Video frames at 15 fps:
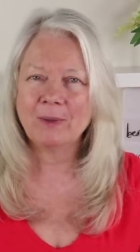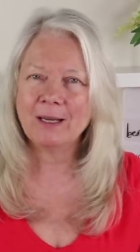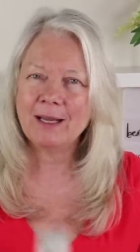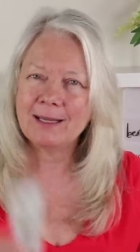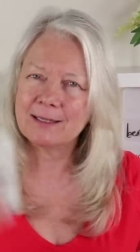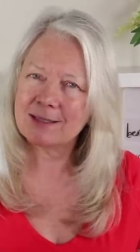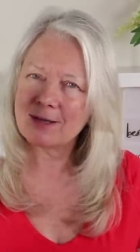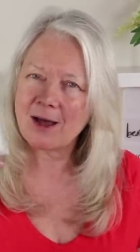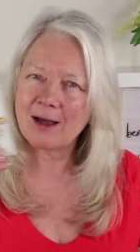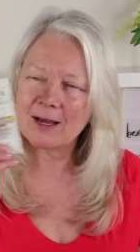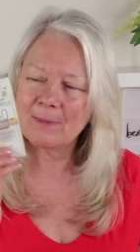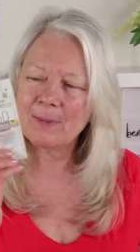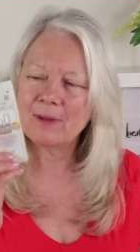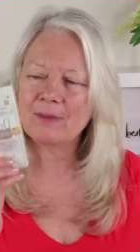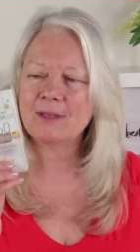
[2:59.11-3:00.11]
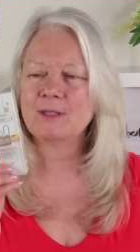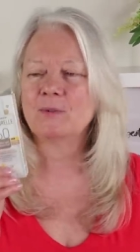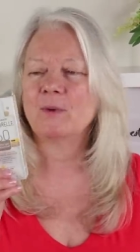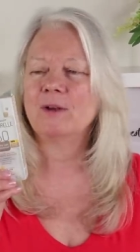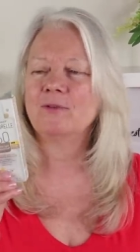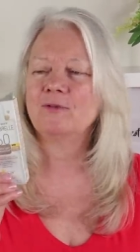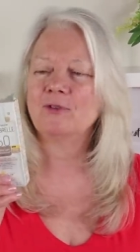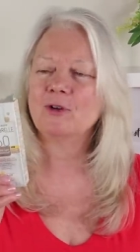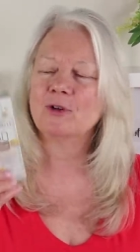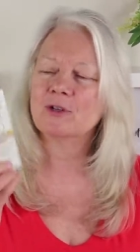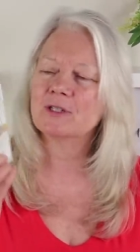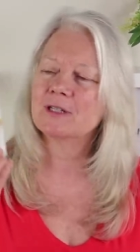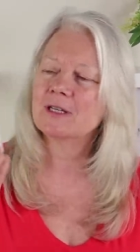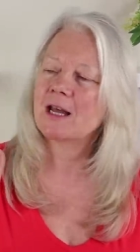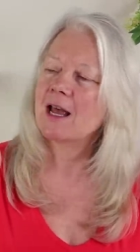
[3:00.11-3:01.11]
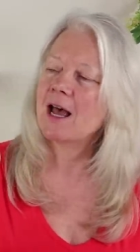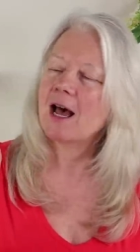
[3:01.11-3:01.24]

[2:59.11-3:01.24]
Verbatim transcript: But let's talk about this one first.